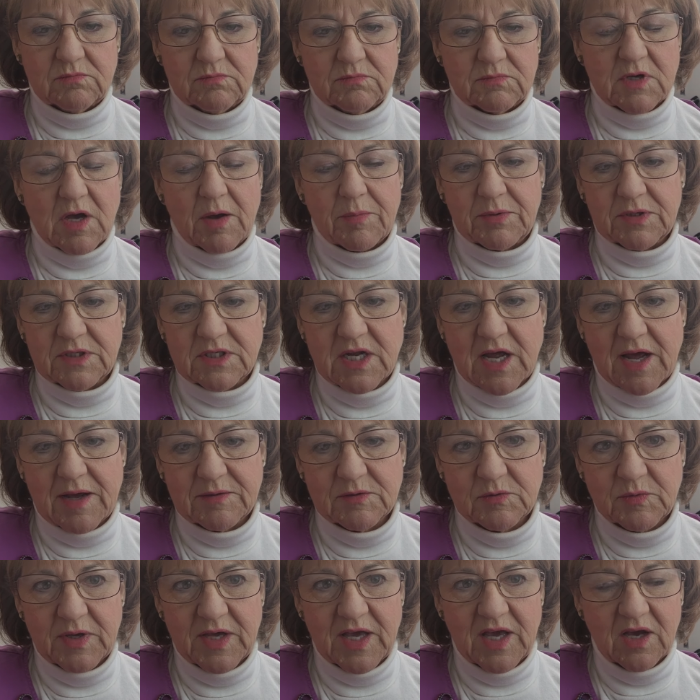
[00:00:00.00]
A couple of
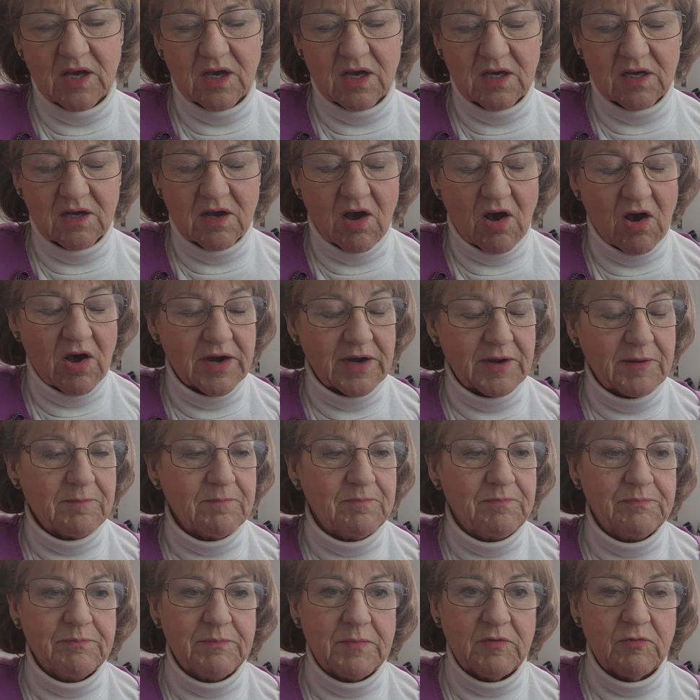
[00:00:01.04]
times we caught
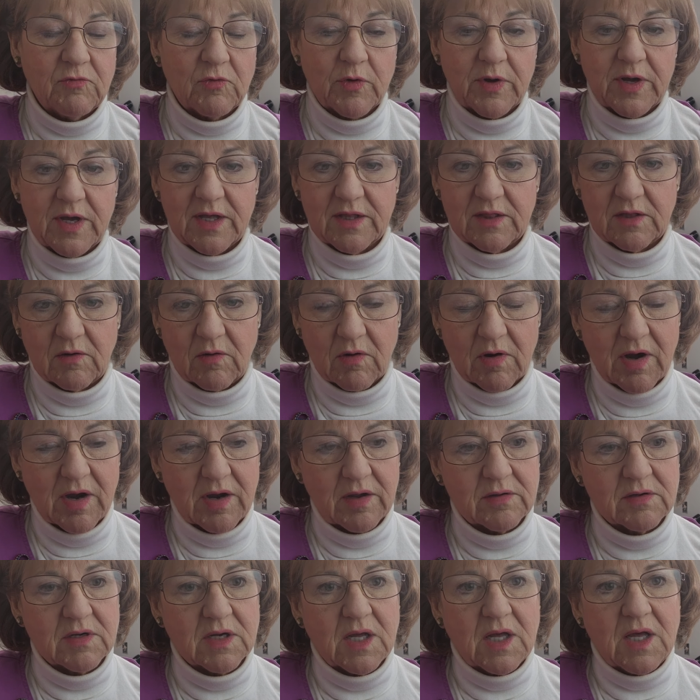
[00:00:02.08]
him before he hit the
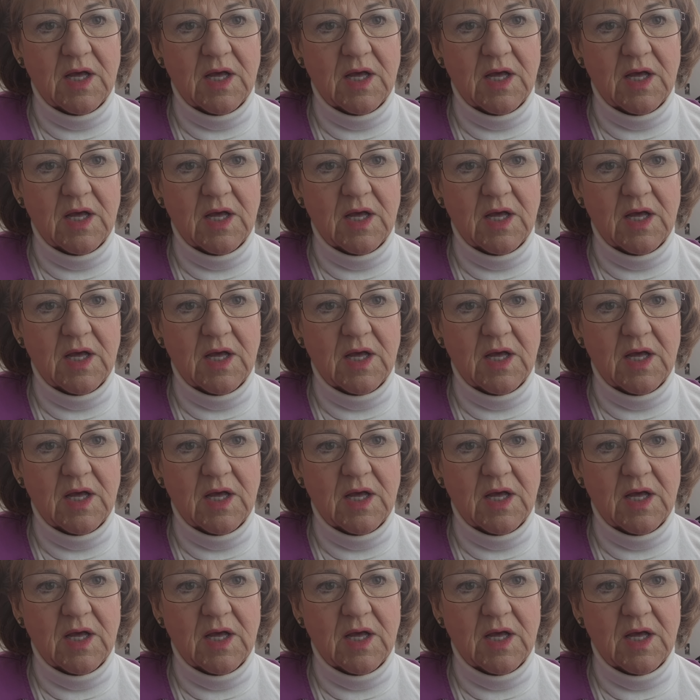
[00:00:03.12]
ground.